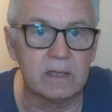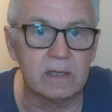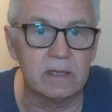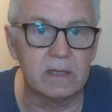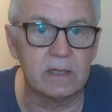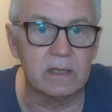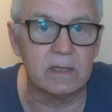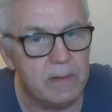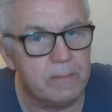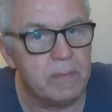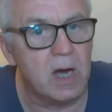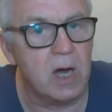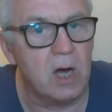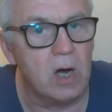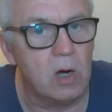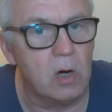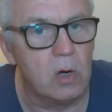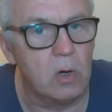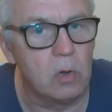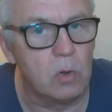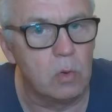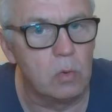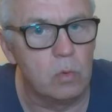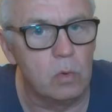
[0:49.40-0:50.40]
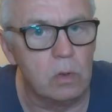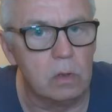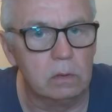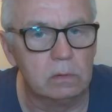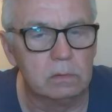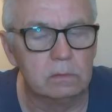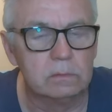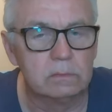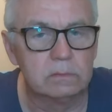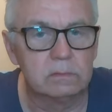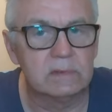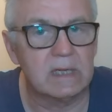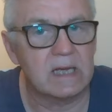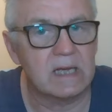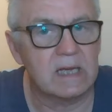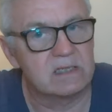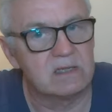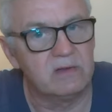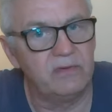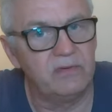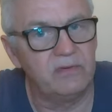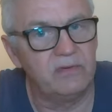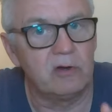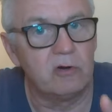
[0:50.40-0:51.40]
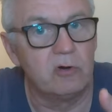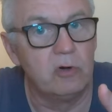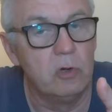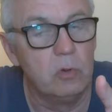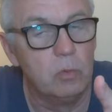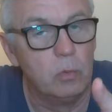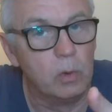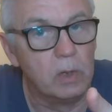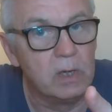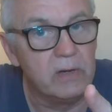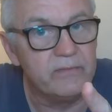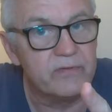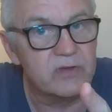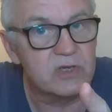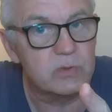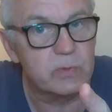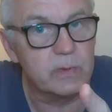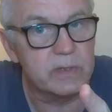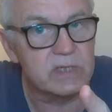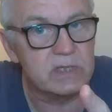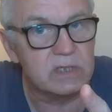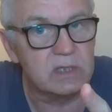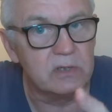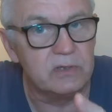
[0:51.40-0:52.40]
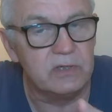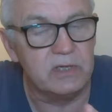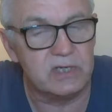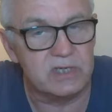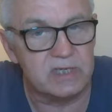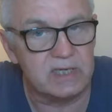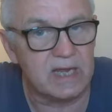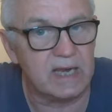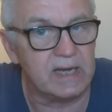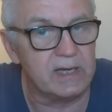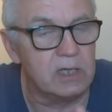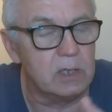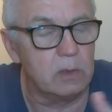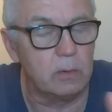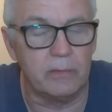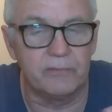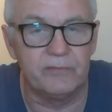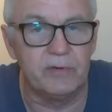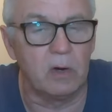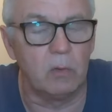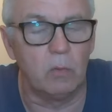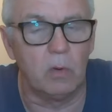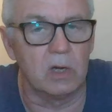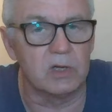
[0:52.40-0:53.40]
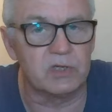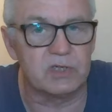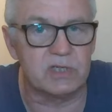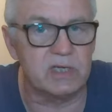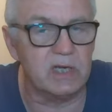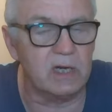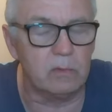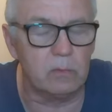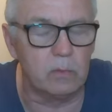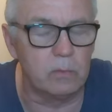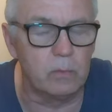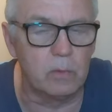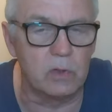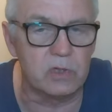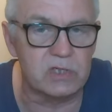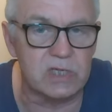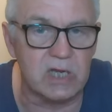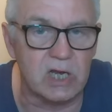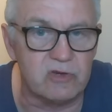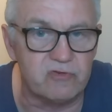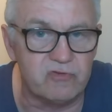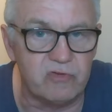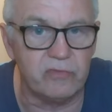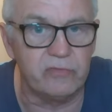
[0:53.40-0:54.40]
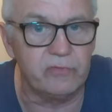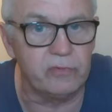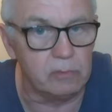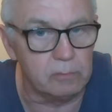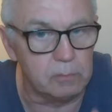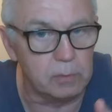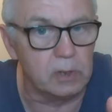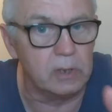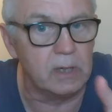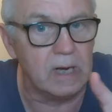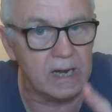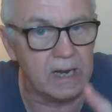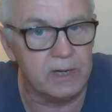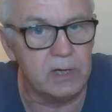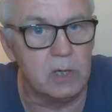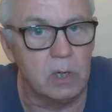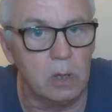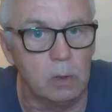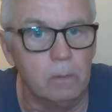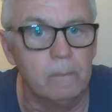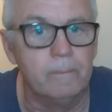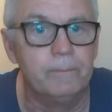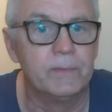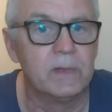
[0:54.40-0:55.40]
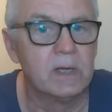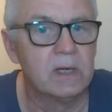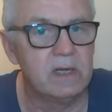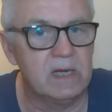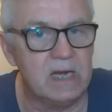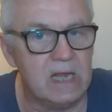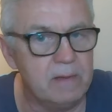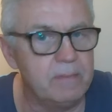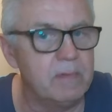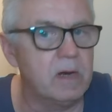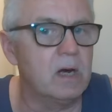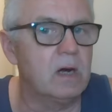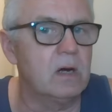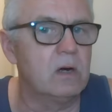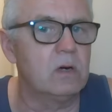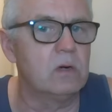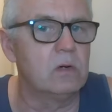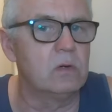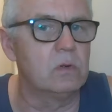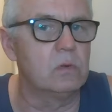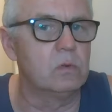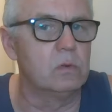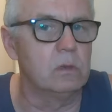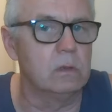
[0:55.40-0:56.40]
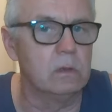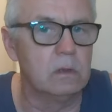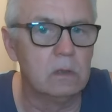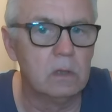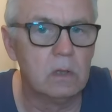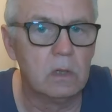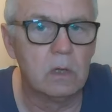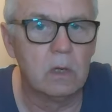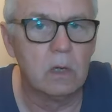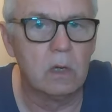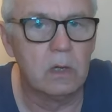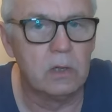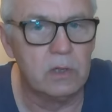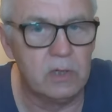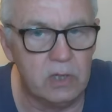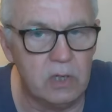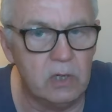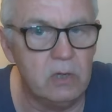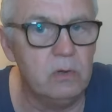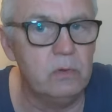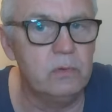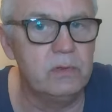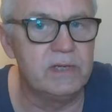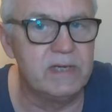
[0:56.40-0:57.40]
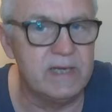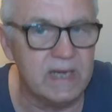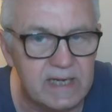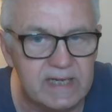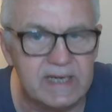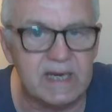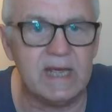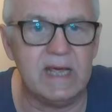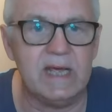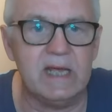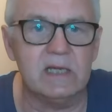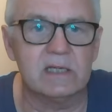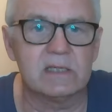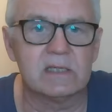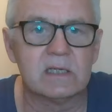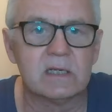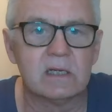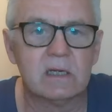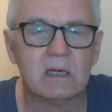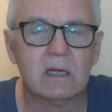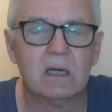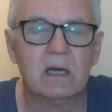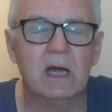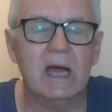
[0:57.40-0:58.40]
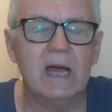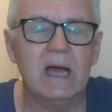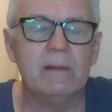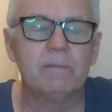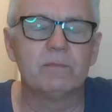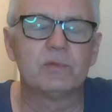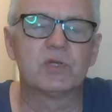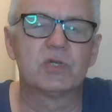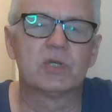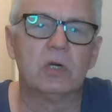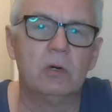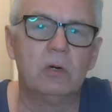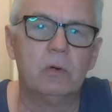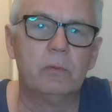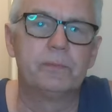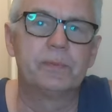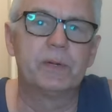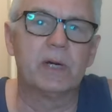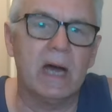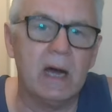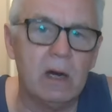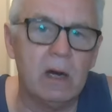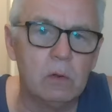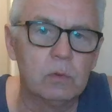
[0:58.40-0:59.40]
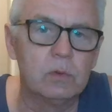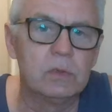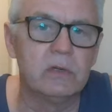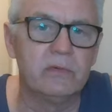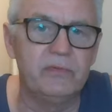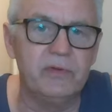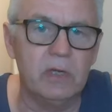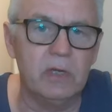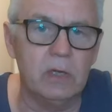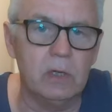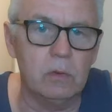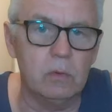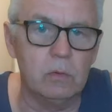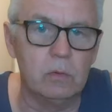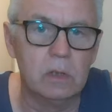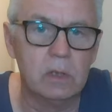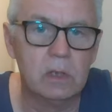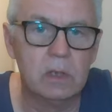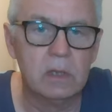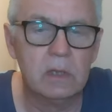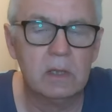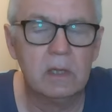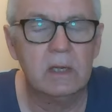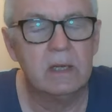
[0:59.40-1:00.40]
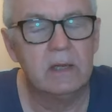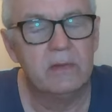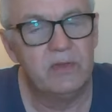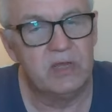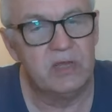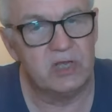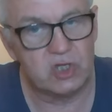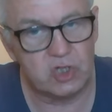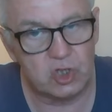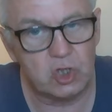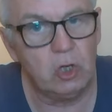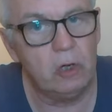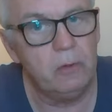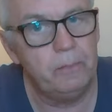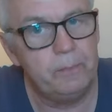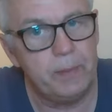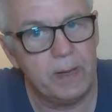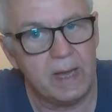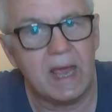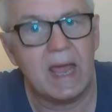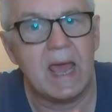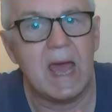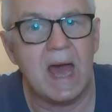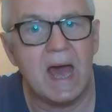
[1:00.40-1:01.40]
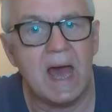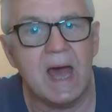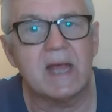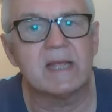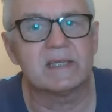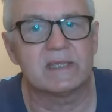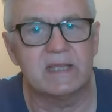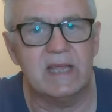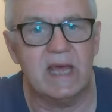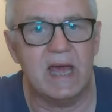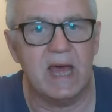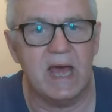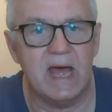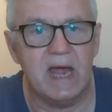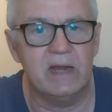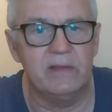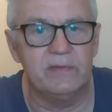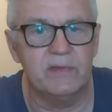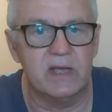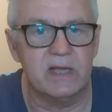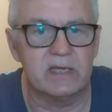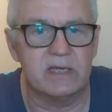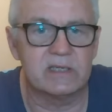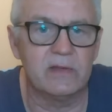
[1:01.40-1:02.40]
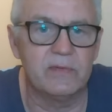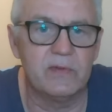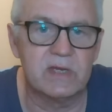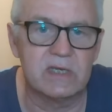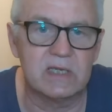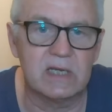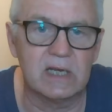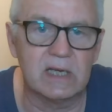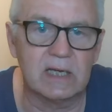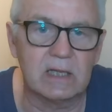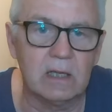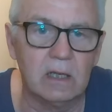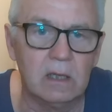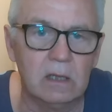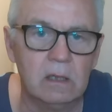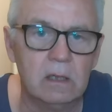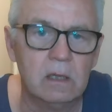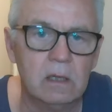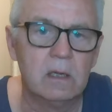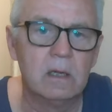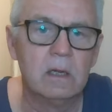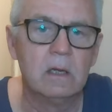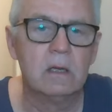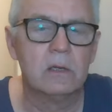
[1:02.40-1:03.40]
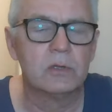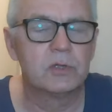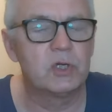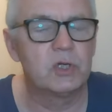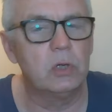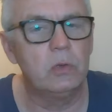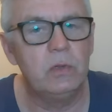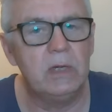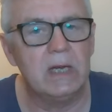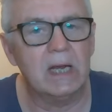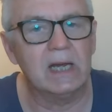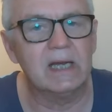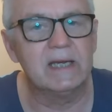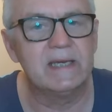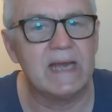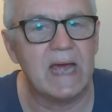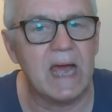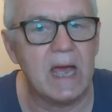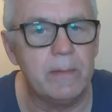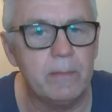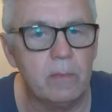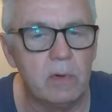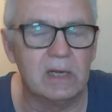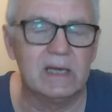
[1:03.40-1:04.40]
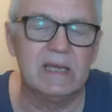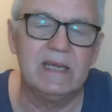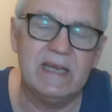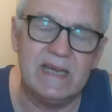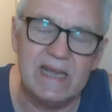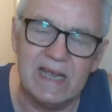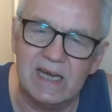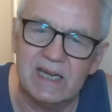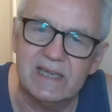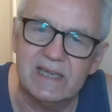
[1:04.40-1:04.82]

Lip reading: Nemo! That's the fella who won it for Switzerland, you see. I know, I've not watched it. I won't watch that drivel, but I know. Nemo! You did it! I'm so proud of you. There's two pink hearts there in this, and there's a little two yellow diamond, well, the yellow